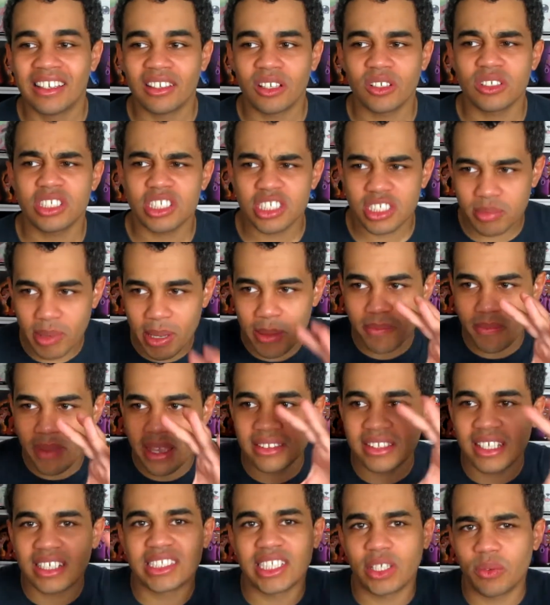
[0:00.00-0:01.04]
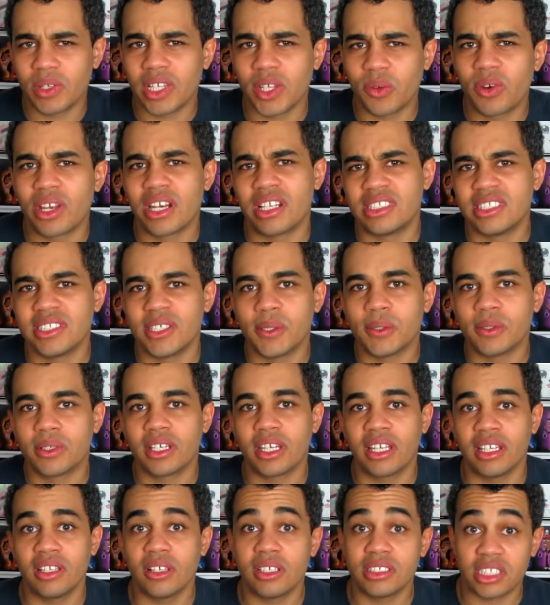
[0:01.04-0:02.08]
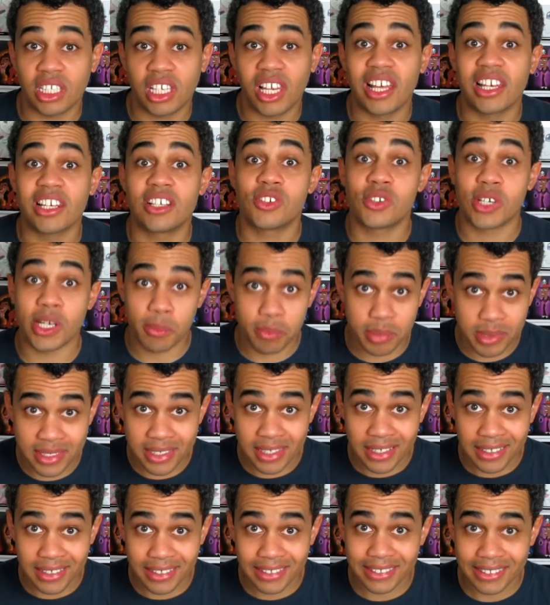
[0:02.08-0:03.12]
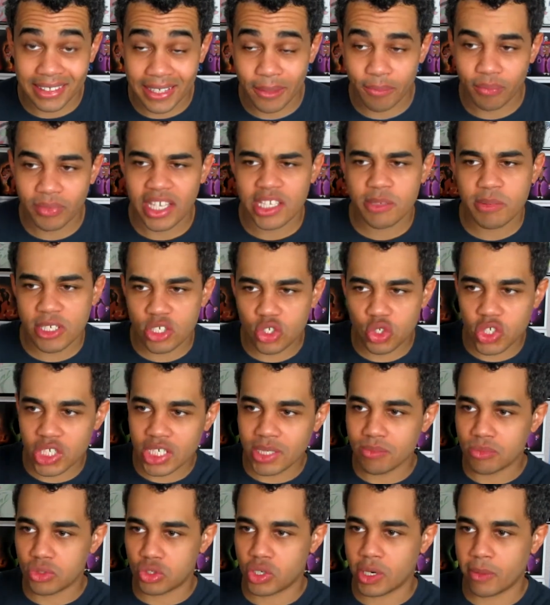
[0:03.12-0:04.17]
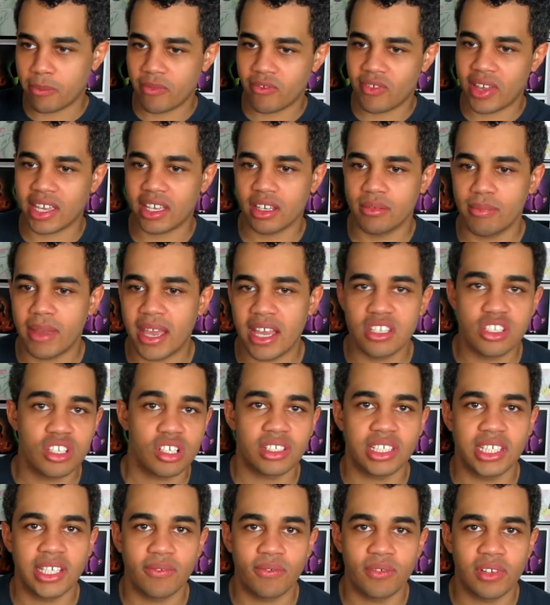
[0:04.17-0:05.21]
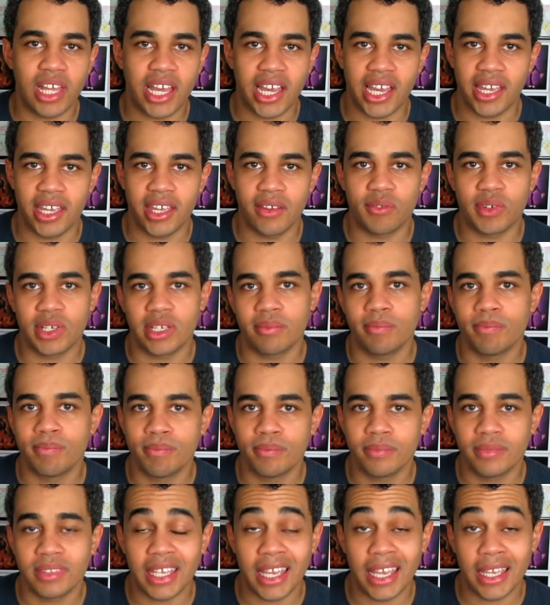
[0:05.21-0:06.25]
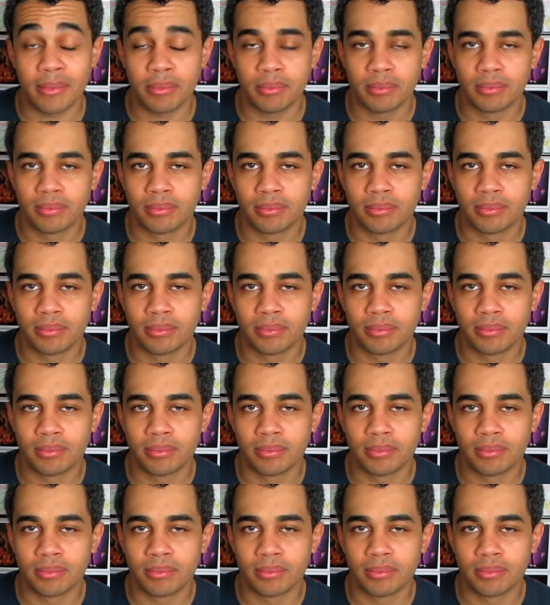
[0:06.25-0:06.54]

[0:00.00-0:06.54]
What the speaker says: Those are just my things I really want to do, and that's a lot of trips. So that's my dream trip, if I can magically fly every day.